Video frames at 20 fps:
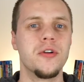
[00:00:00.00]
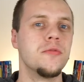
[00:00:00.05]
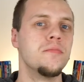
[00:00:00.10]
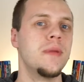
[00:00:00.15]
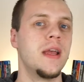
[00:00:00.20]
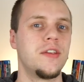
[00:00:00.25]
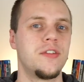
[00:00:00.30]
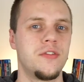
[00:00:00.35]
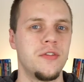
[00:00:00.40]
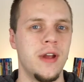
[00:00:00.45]

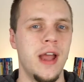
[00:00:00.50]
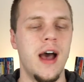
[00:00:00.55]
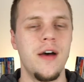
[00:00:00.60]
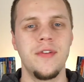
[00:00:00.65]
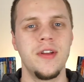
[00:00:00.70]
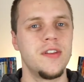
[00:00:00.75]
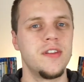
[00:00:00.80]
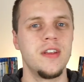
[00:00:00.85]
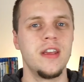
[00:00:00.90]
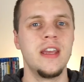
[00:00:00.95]
mystery.
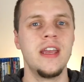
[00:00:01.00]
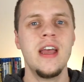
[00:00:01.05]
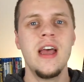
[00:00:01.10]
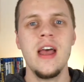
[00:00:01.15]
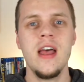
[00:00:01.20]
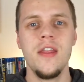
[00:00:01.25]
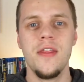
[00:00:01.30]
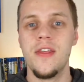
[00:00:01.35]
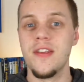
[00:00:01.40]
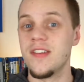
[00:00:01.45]
Obviously,
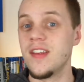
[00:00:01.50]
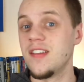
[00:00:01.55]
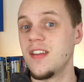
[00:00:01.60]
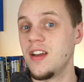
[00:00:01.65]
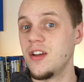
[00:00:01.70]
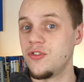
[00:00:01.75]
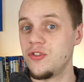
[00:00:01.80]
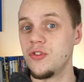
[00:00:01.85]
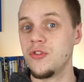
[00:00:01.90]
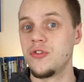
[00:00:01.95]
this
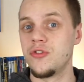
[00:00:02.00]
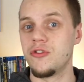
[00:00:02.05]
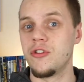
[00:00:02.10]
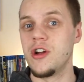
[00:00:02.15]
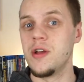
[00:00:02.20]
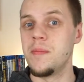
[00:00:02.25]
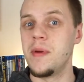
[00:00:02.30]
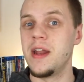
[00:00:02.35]
isn't a true story,